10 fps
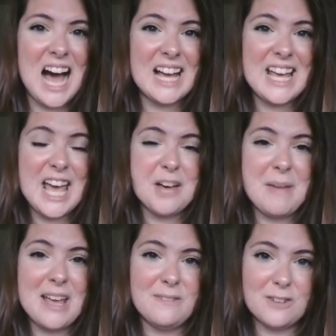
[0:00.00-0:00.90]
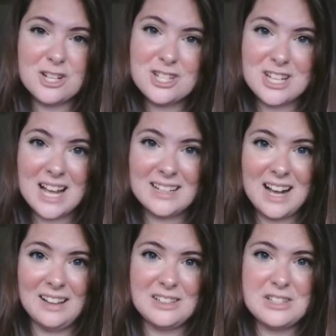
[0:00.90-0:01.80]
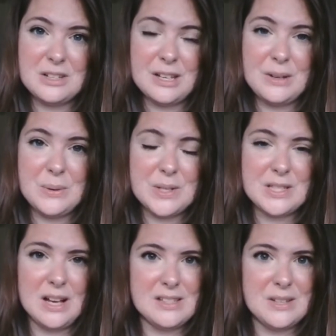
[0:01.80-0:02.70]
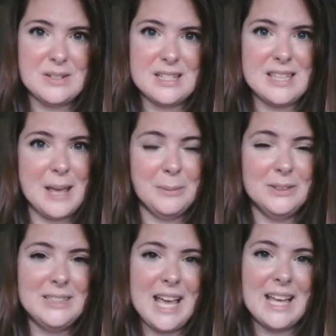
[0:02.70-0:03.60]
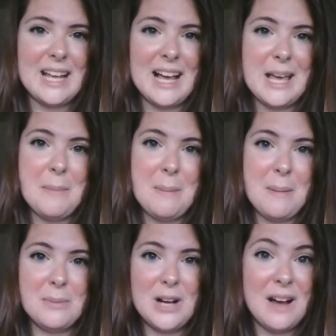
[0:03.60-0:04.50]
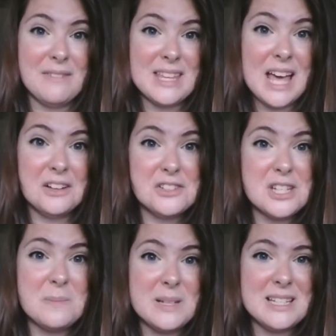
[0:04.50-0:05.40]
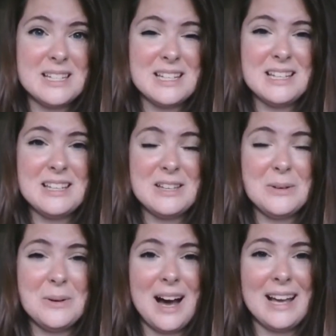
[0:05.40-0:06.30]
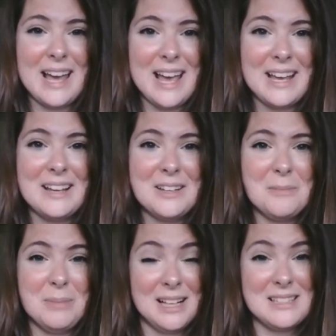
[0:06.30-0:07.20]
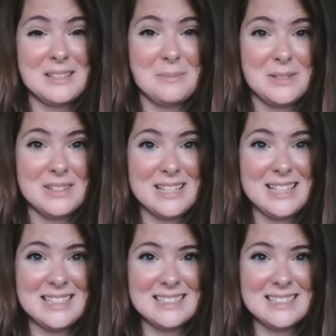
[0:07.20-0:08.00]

I am a first-gen college student who is also disabled, and I am a member of the LGBTQIA+ community.